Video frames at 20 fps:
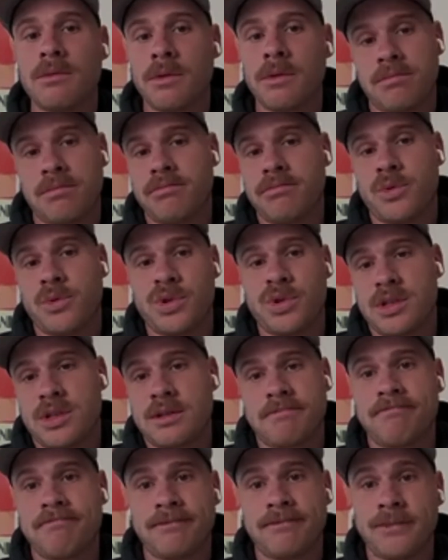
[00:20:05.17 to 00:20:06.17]
We're
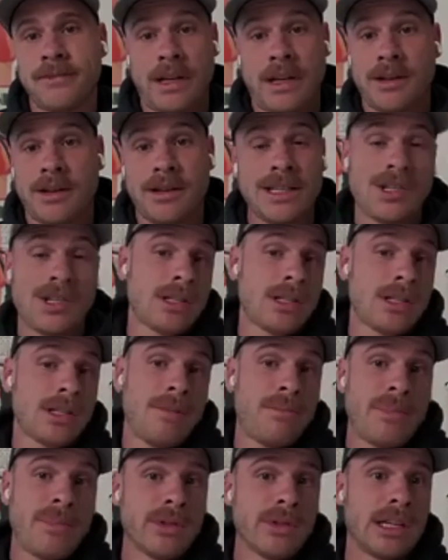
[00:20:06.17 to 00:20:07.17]
just like, let's just keep
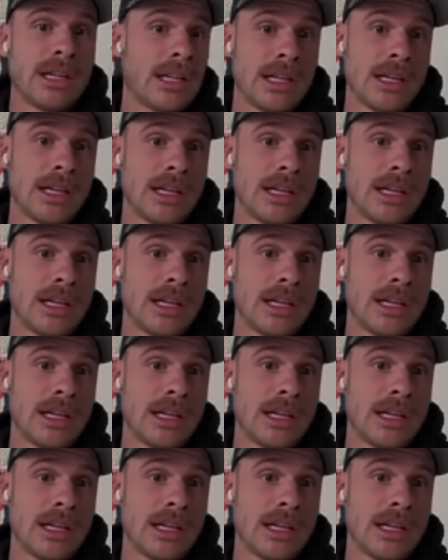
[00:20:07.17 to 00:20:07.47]
building it.